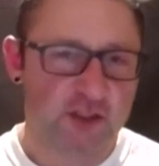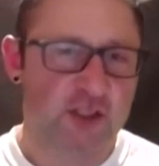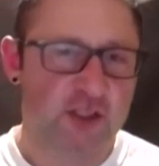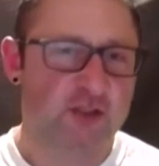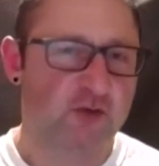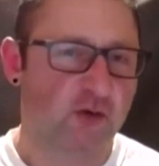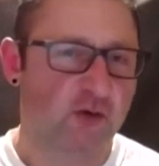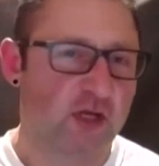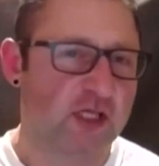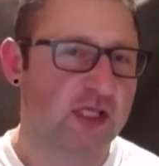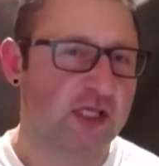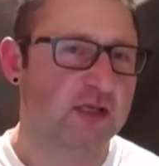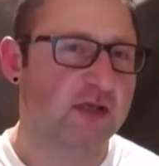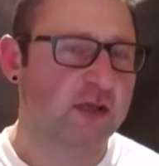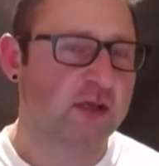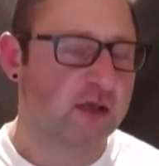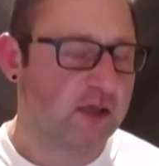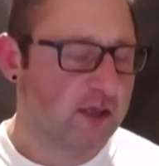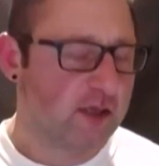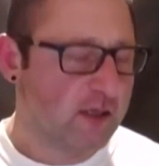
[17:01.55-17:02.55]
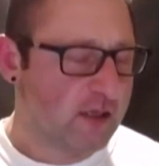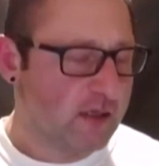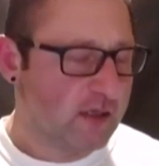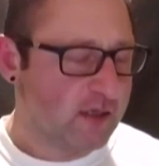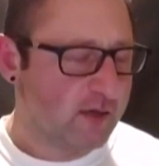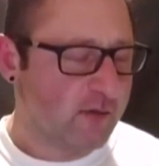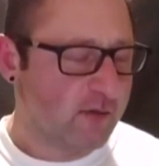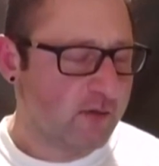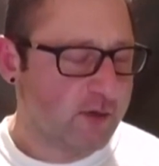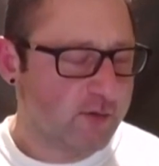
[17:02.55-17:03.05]
toilet
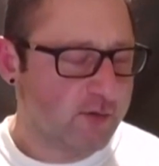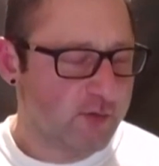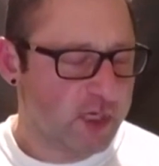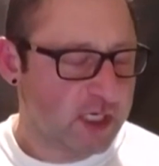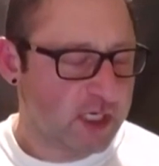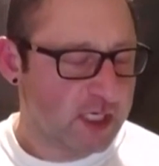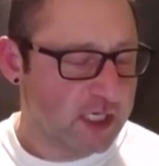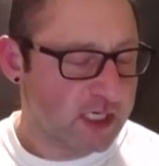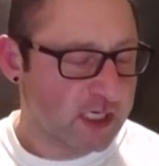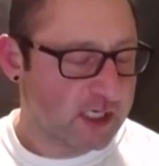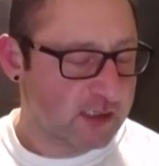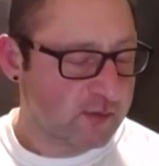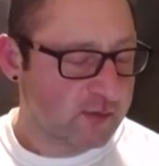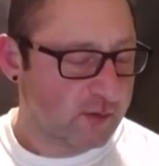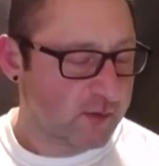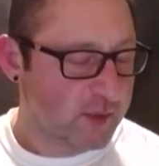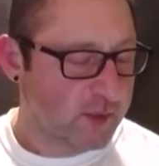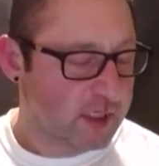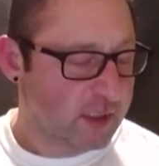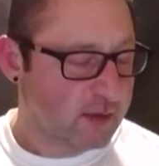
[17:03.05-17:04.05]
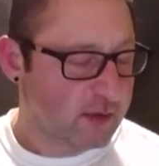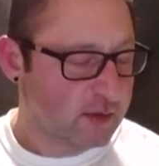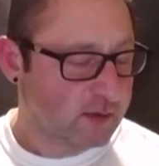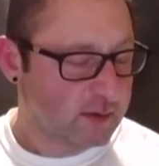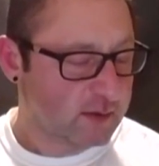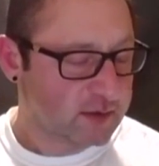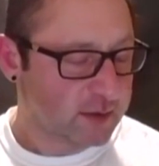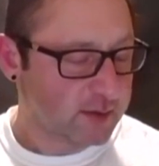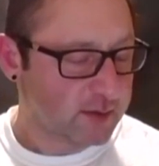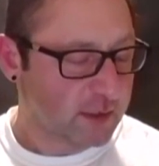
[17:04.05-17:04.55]
would be uh, would be
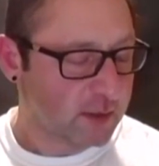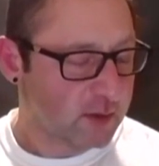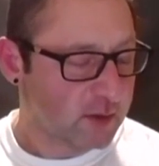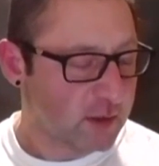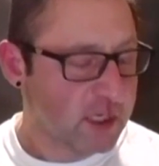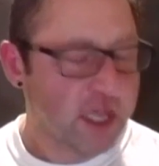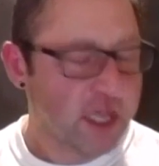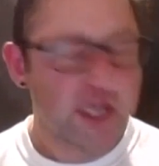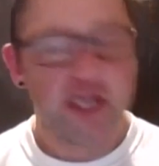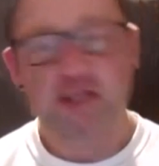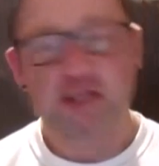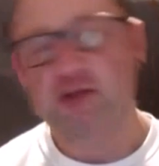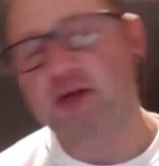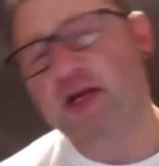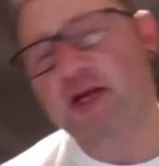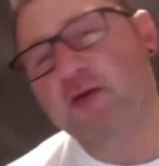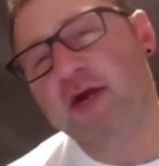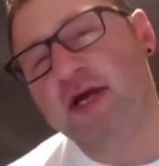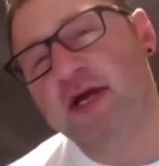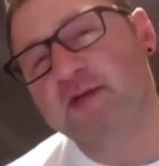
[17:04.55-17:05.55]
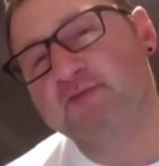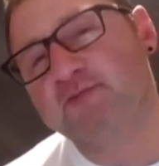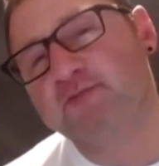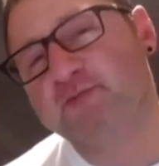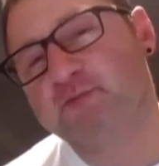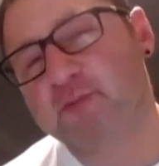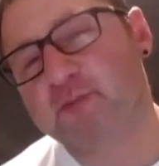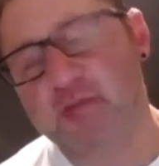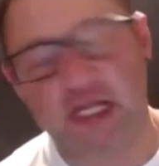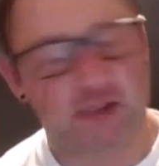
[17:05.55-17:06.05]
something good. So anyway,
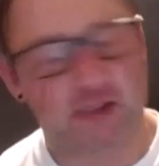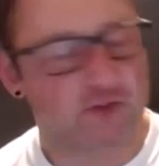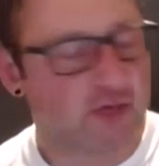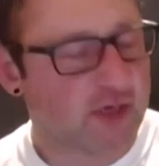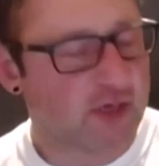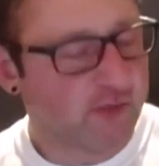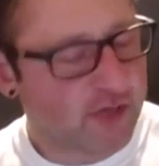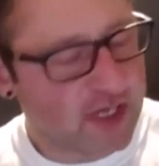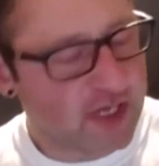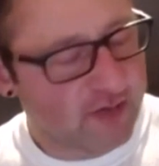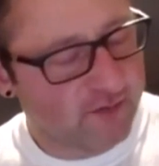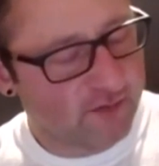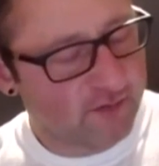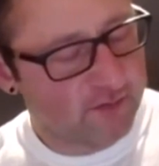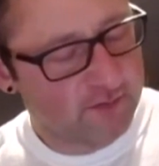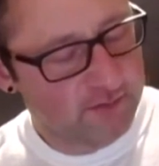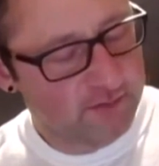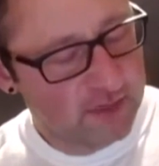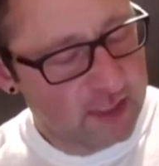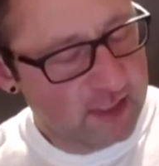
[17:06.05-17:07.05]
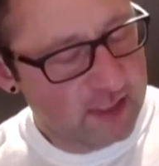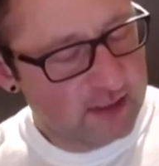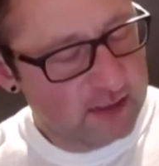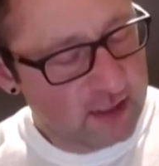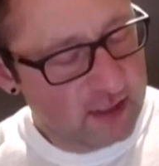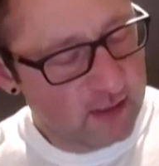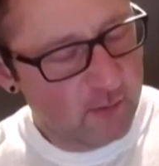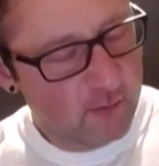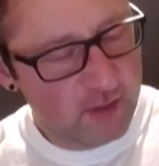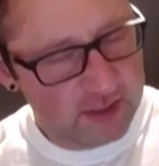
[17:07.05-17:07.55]
that's what I would have.
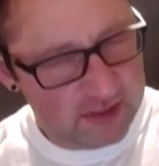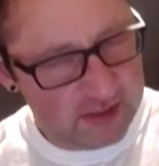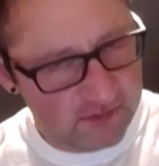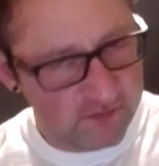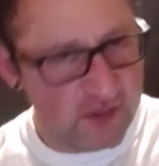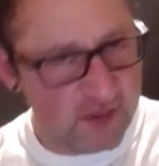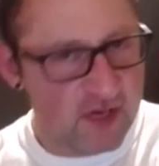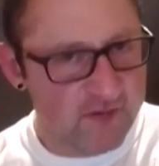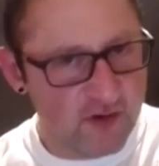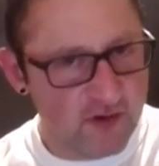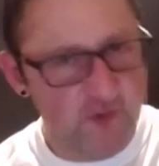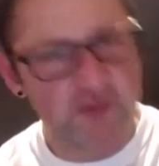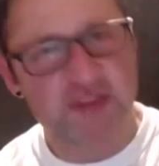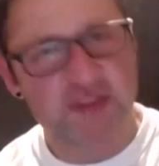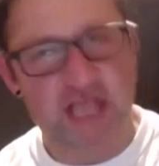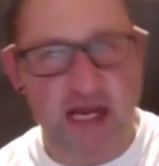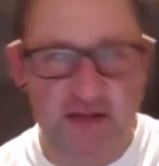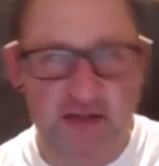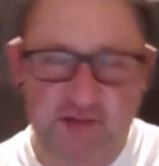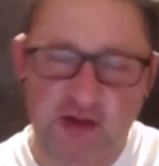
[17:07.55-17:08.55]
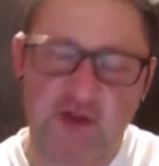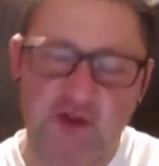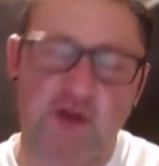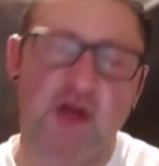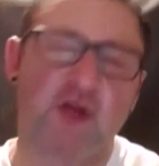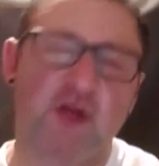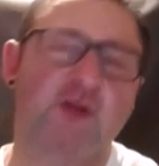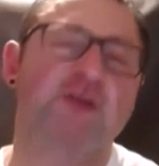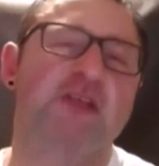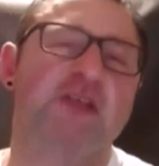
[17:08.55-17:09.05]
Once if, if I'm satisfied with
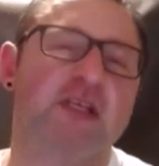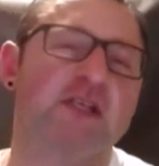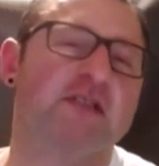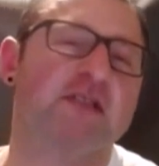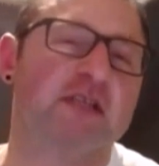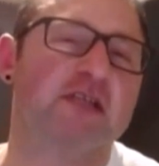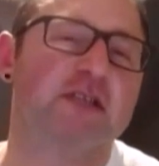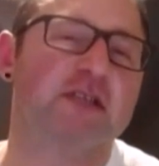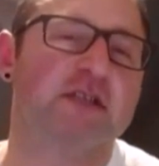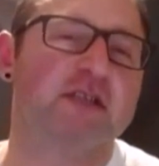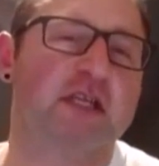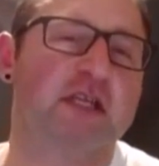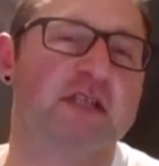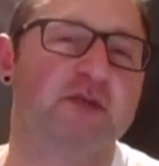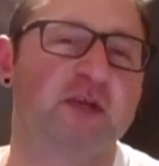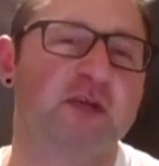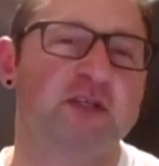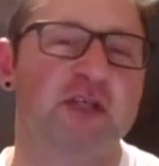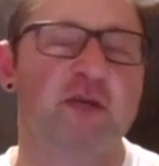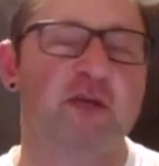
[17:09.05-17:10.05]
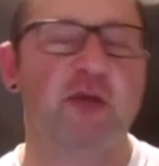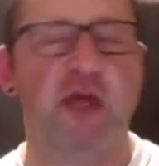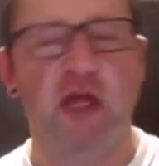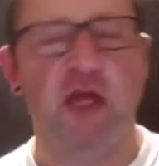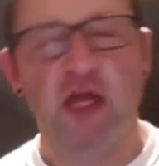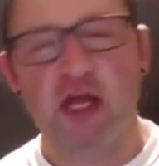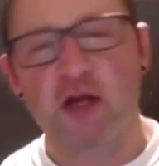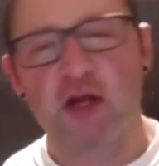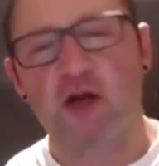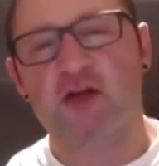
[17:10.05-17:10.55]
all those things, that's that's my gym.
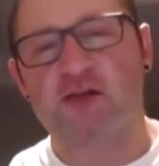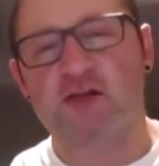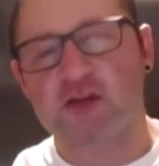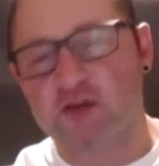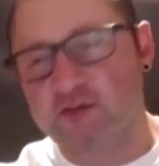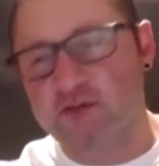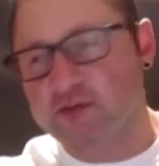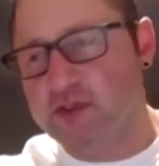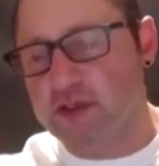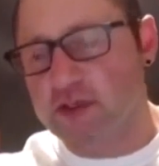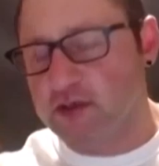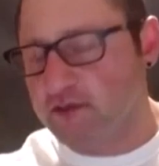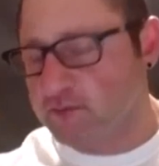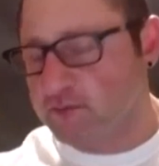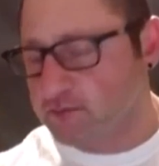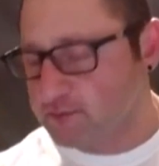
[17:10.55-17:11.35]
And also, you know,